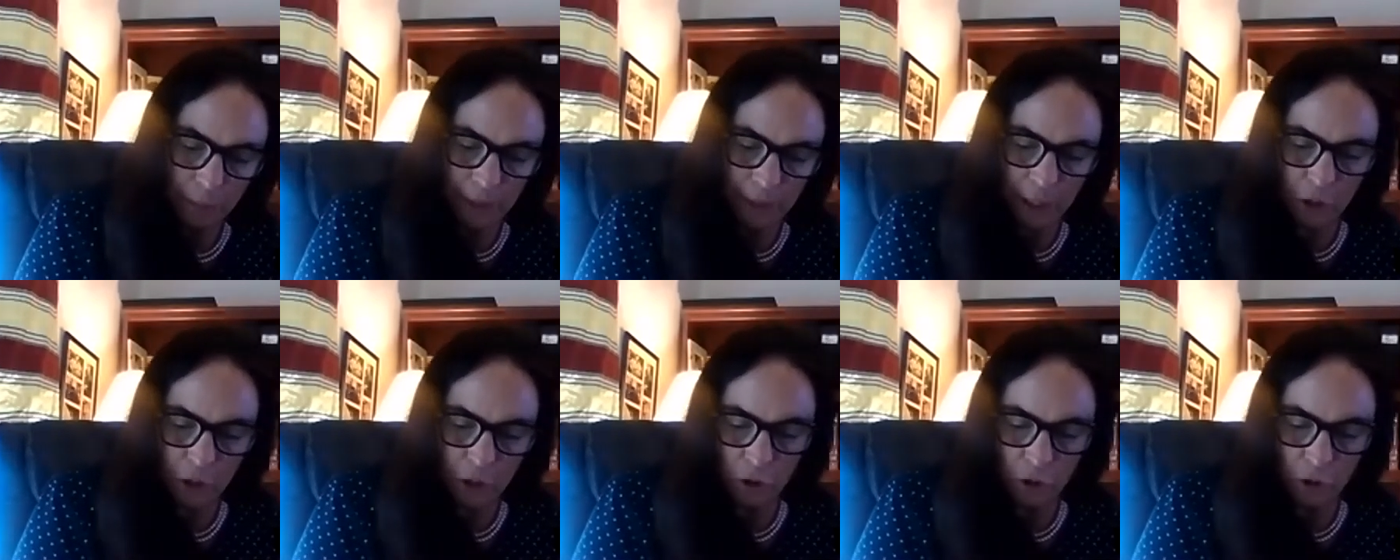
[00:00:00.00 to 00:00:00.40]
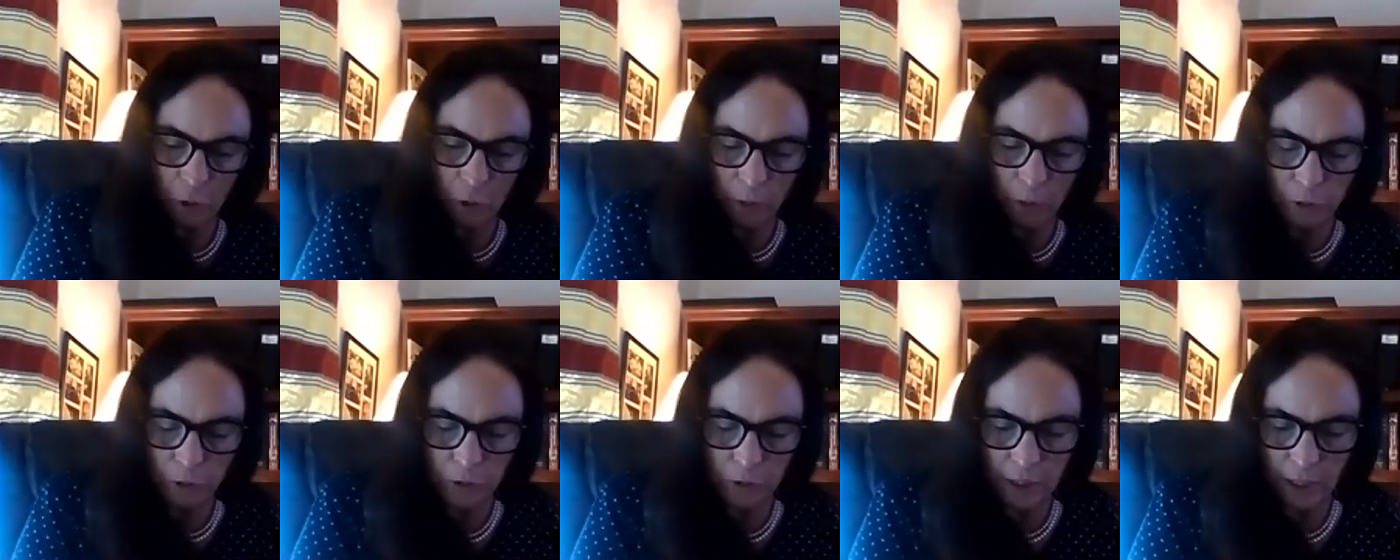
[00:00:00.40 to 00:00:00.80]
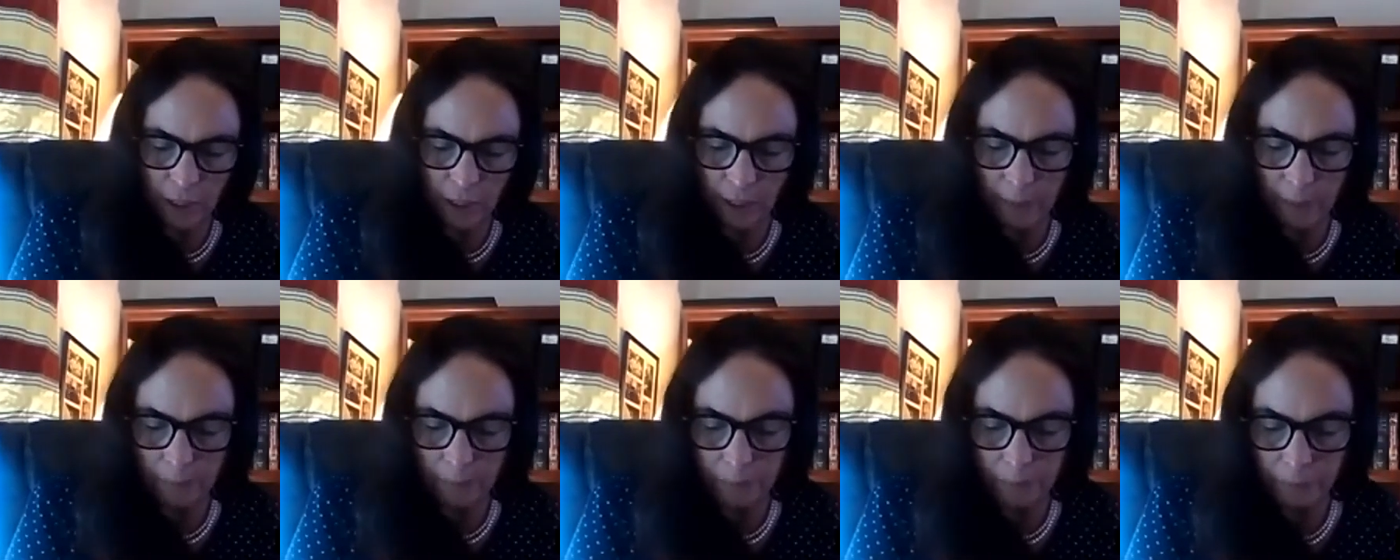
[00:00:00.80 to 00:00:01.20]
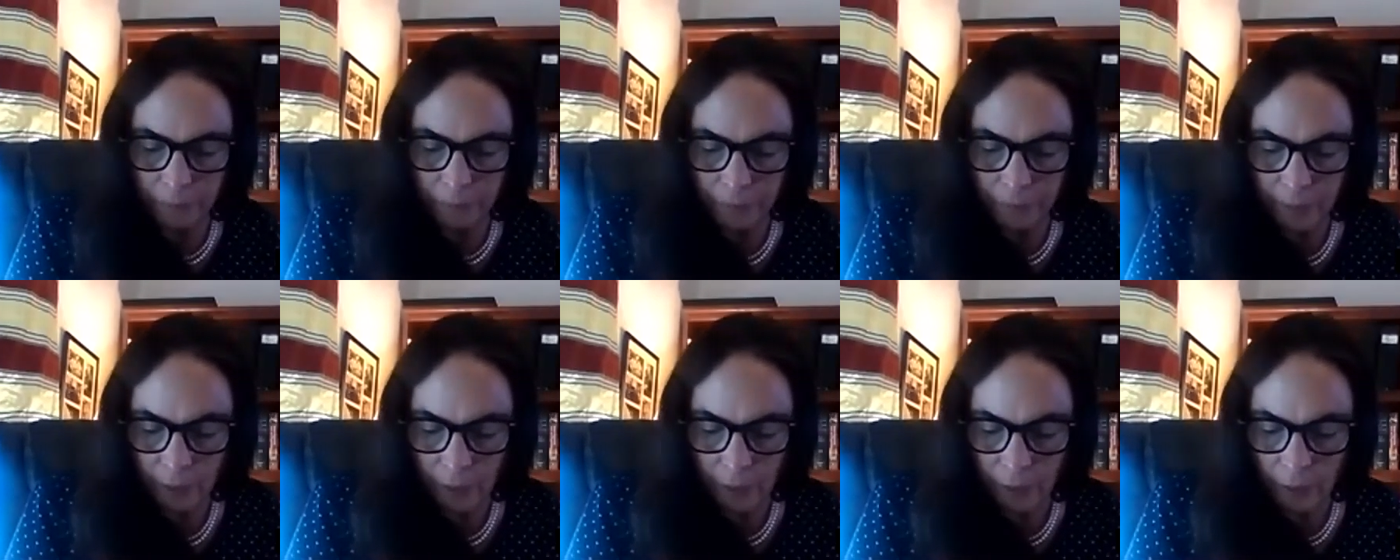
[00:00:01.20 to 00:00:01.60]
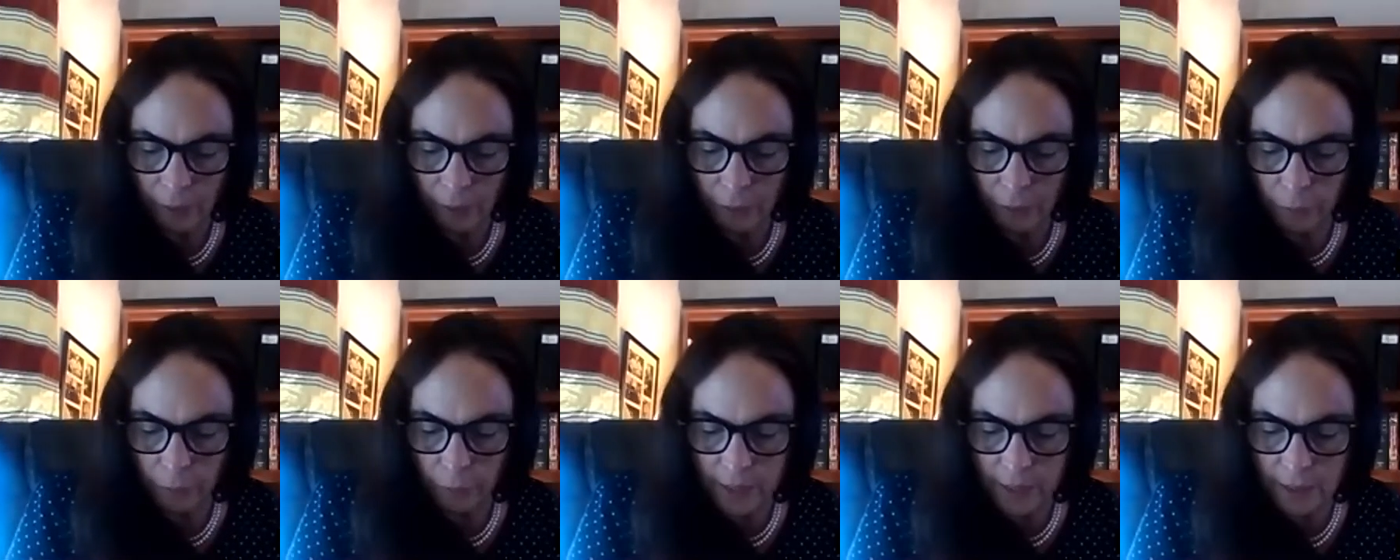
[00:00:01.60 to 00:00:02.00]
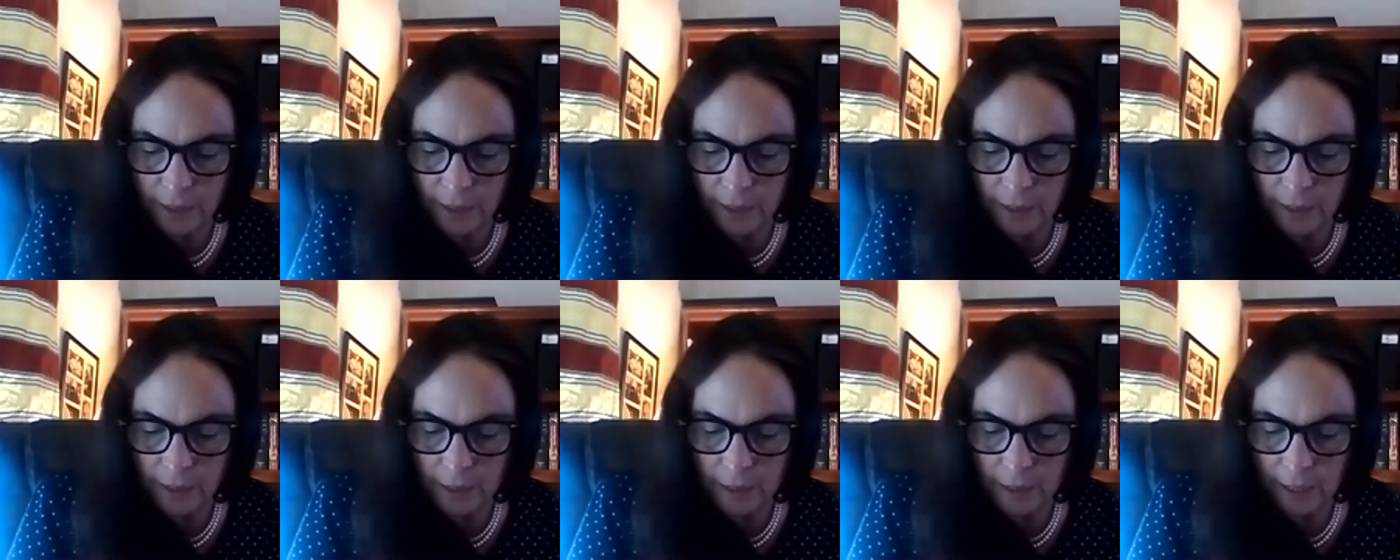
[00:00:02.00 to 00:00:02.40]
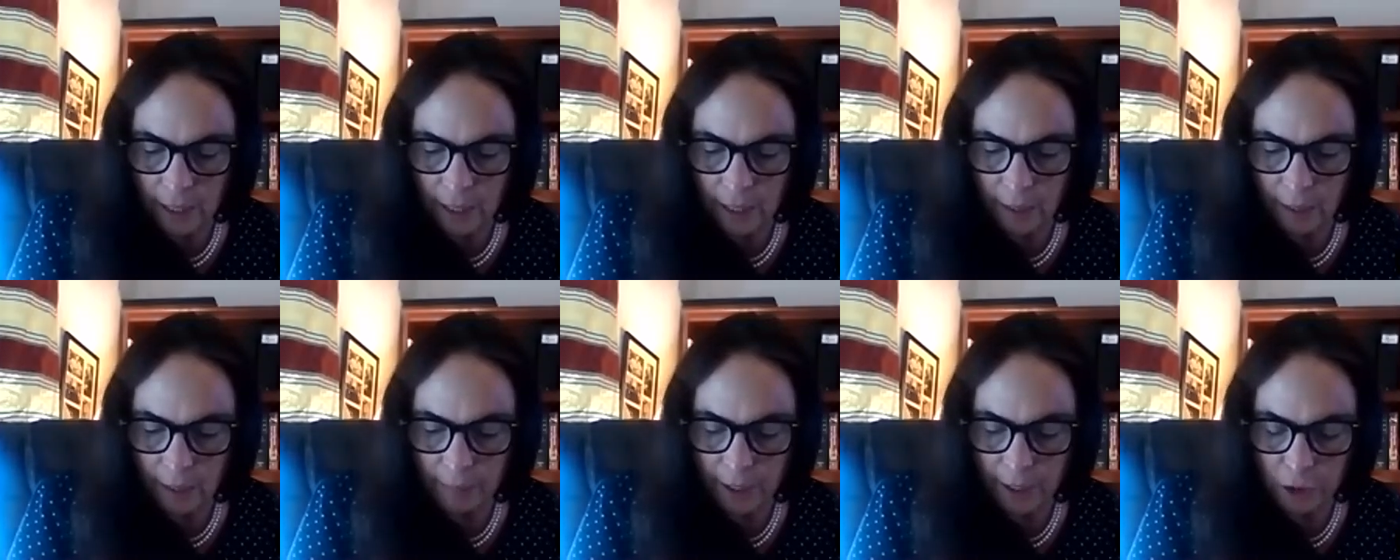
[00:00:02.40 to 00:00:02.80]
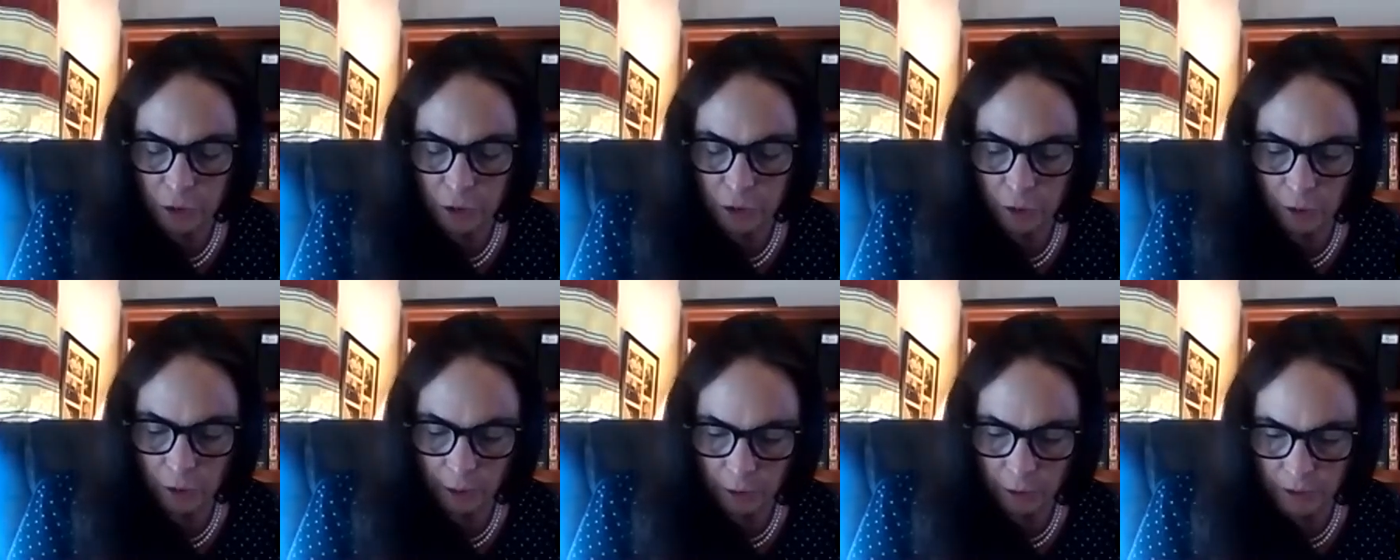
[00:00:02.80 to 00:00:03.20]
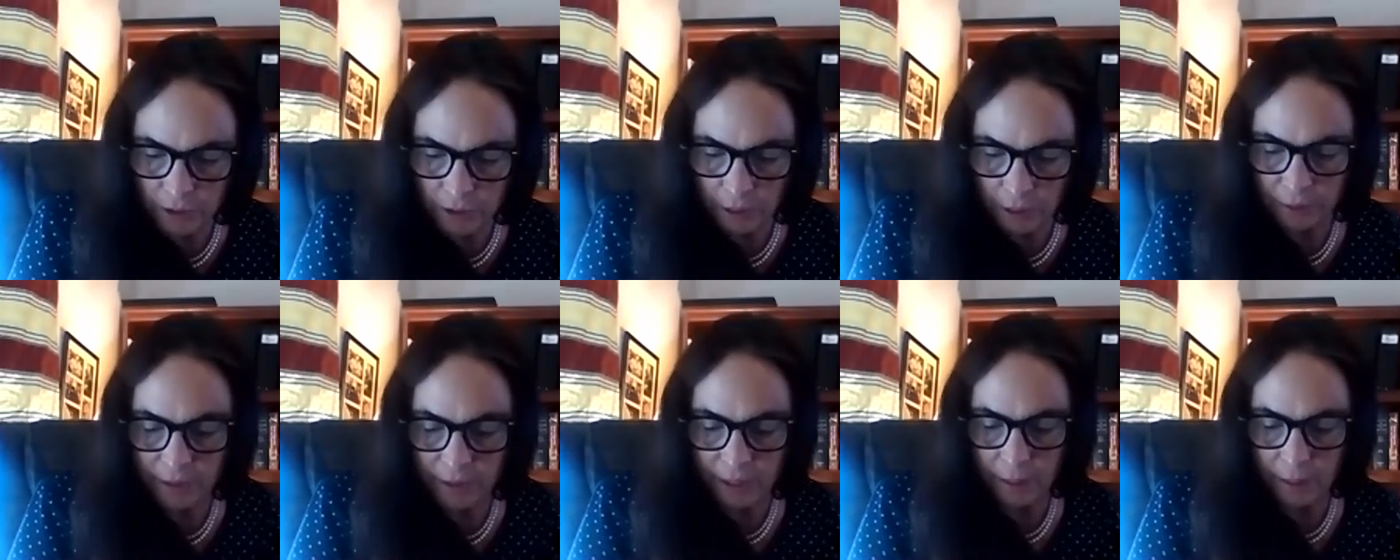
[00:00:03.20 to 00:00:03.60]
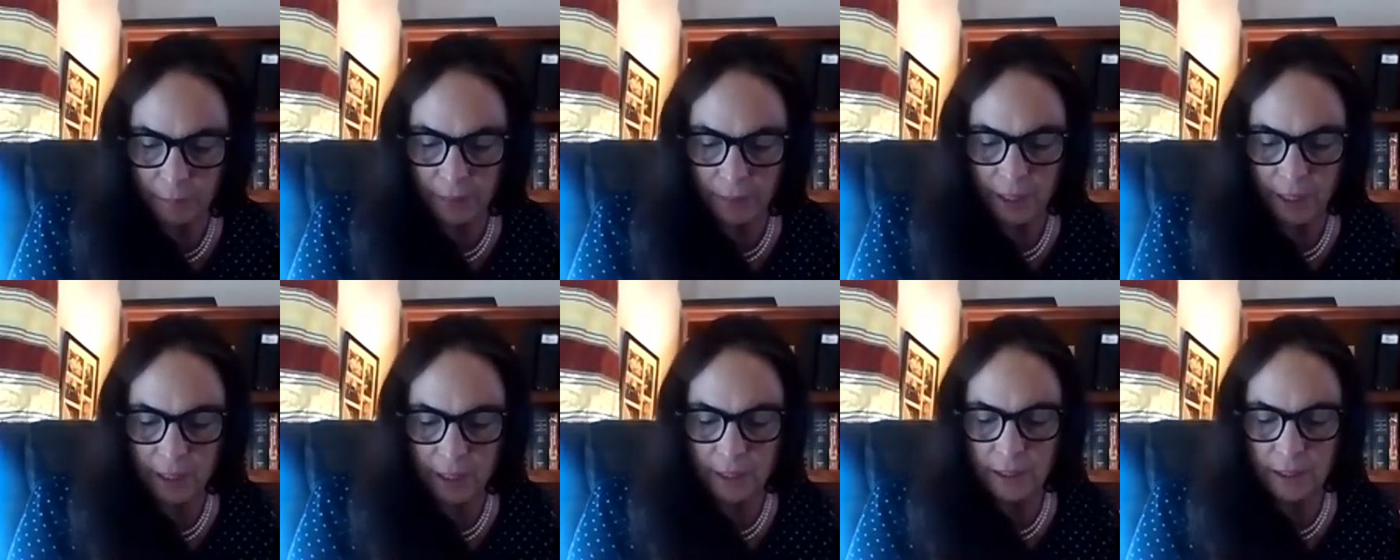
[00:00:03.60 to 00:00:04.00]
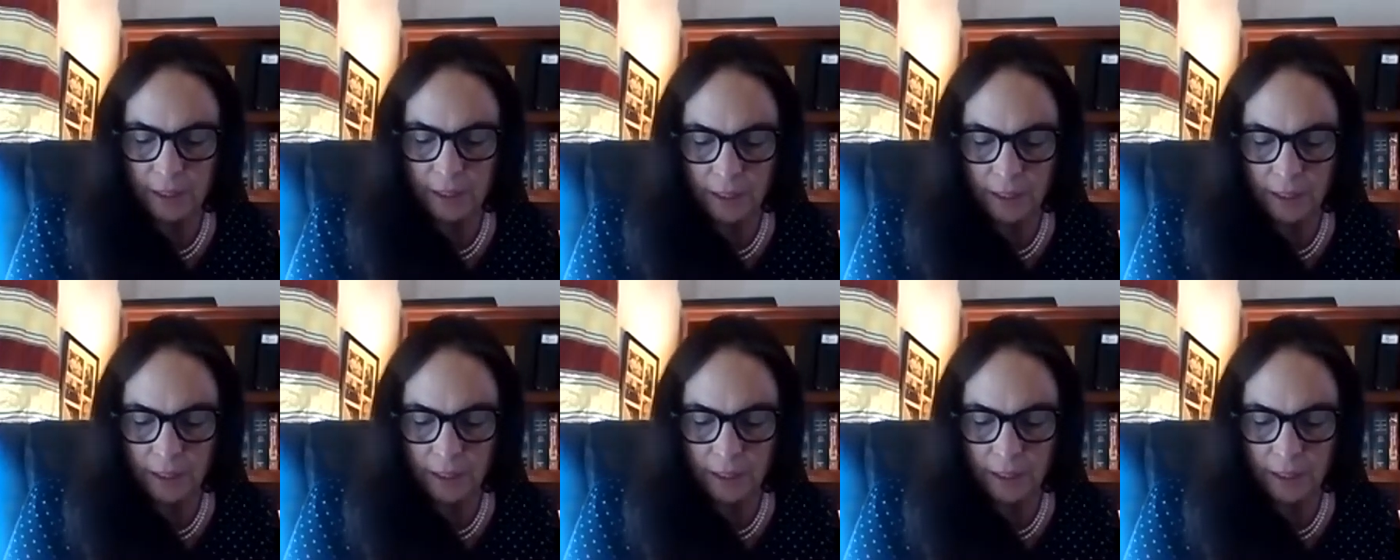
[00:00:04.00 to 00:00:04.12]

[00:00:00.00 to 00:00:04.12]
make sure you understand the reasons and make sure you understand what that means,